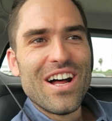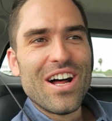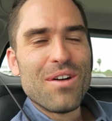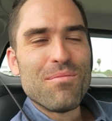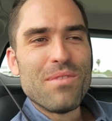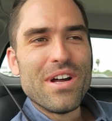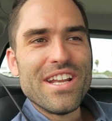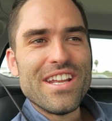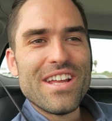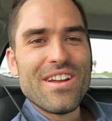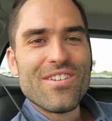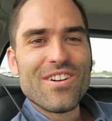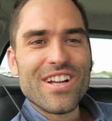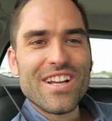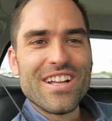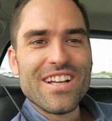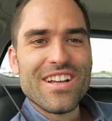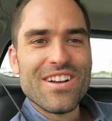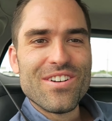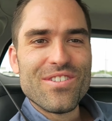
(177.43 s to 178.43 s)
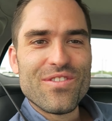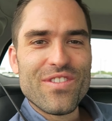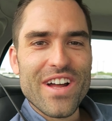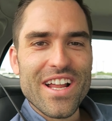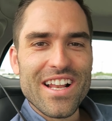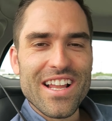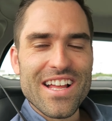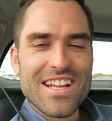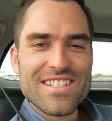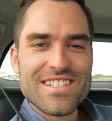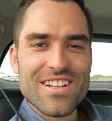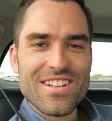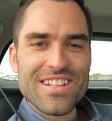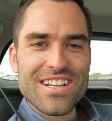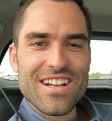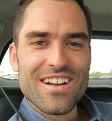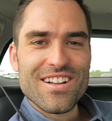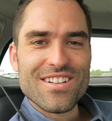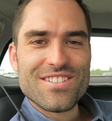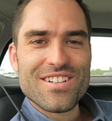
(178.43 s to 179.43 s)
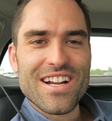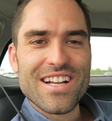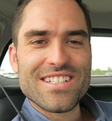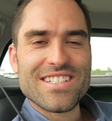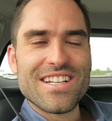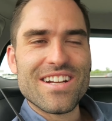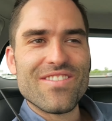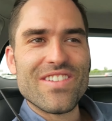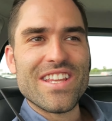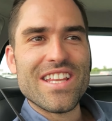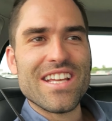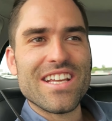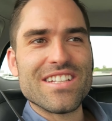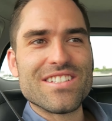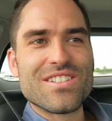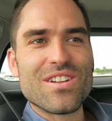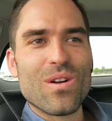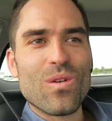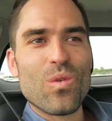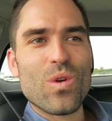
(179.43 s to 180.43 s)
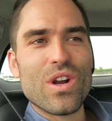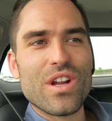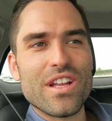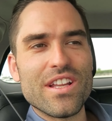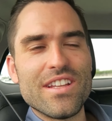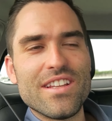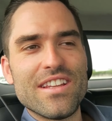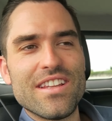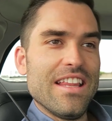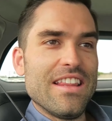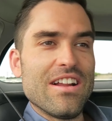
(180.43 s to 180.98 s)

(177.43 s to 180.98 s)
On Monday, we're gonna go finalize all the contracts and everything and start working.